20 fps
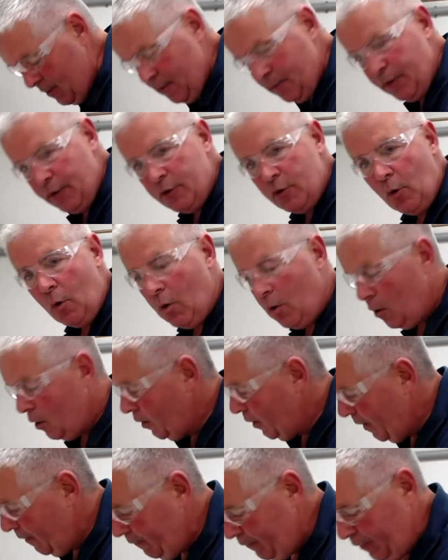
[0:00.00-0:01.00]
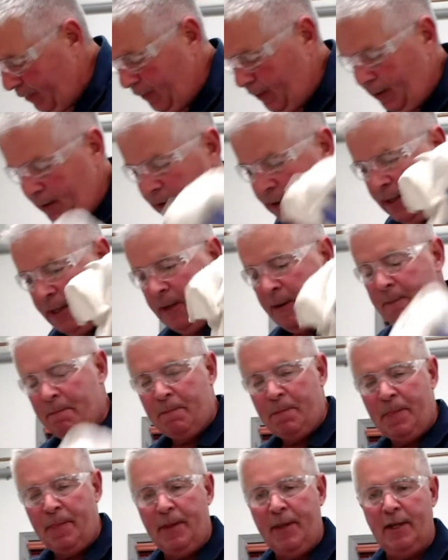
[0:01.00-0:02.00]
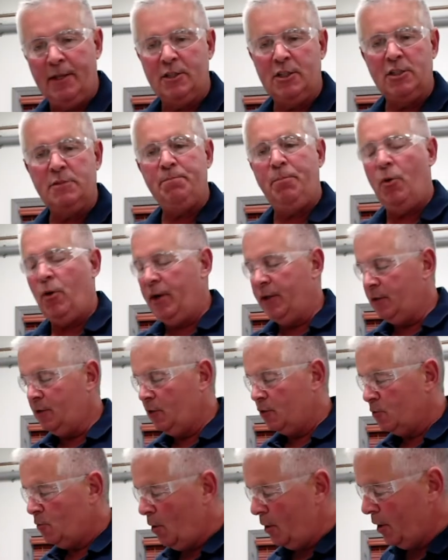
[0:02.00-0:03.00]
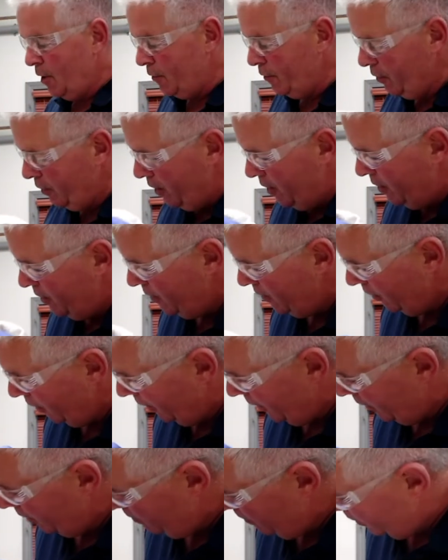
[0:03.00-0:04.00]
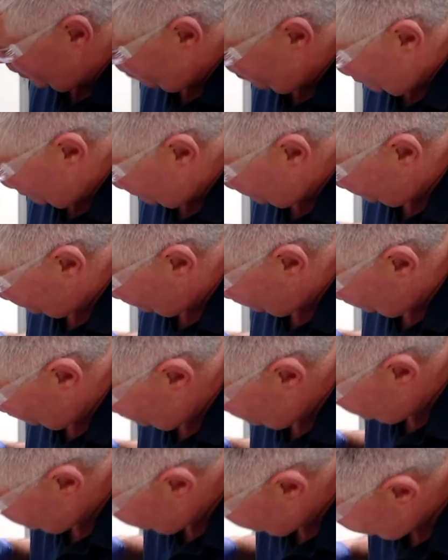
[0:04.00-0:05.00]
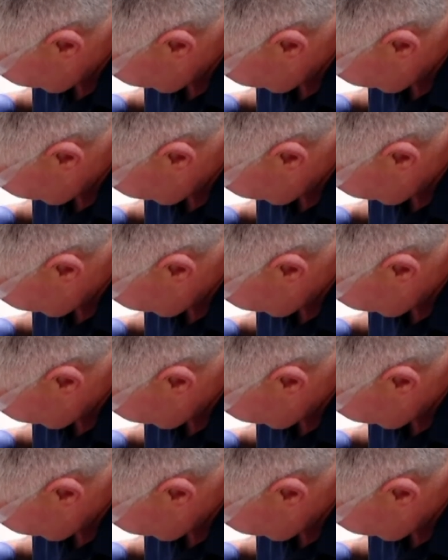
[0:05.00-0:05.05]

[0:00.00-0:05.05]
the door and everything. At this point, there's one other item in the back here.